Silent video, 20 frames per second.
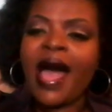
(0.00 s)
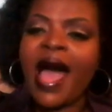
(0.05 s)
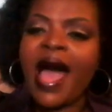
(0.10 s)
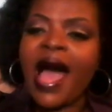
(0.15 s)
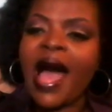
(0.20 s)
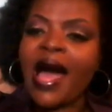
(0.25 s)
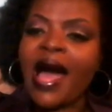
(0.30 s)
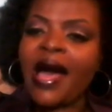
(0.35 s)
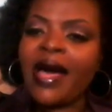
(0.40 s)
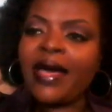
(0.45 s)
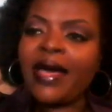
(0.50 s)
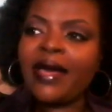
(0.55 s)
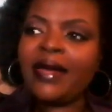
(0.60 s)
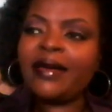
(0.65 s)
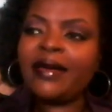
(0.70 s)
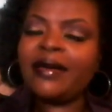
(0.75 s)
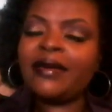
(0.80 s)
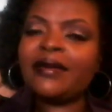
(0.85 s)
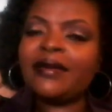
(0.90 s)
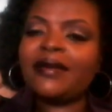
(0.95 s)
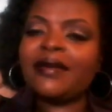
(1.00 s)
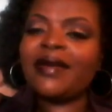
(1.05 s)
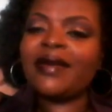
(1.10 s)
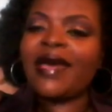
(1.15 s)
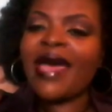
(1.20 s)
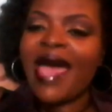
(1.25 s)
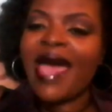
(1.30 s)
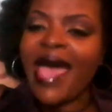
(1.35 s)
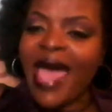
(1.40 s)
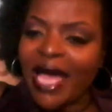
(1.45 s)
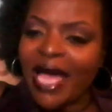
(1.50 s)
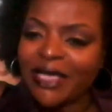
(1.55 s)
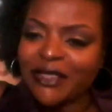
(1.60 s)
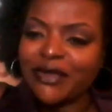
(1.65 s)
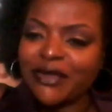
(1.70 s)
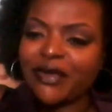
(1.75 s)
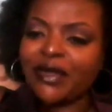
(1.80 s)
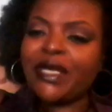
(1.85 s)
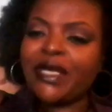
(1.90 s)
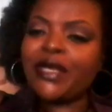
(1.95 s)
I
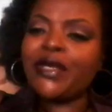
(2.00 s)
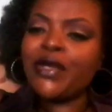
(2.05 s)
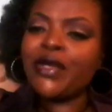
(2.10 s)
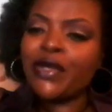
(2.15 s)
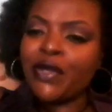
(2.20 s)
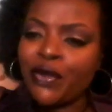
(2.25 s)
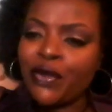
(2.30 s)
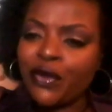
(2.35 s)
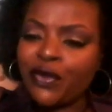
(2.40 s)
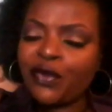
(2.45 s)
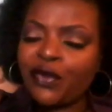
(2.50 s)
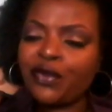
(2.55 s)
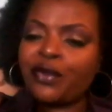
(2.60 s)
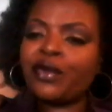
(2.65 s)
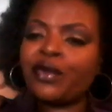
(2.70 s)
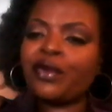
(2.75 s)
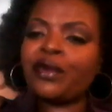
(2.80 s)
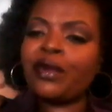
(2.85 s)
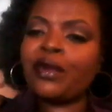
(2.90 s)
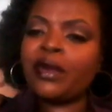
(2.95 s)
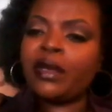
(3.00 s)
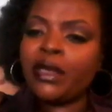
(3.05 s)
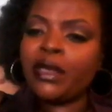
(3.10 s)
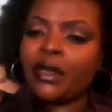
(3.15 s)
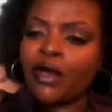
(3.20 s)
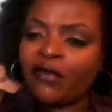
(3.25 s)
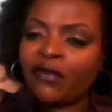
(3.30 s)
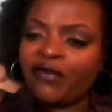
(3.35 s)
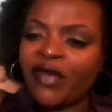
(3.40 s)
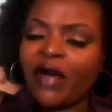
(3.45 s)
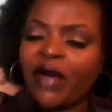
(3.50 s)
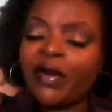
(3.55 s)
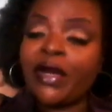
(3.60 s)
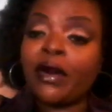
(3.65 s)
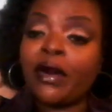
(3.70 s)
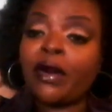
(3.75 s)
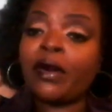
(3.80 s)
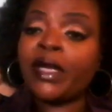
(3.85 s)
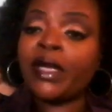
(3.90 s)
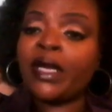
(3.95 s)
actually knew, very
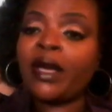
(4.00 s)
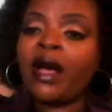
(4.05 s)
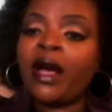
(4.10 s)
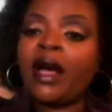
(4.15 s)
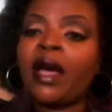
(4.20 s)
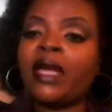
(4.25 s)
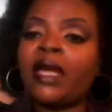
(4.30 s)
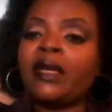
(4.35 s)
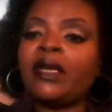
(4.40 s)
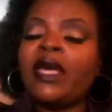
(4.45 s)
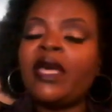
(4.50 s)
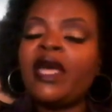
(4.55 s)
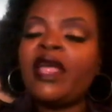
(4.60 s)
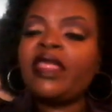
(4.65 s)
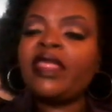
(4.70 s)
early on,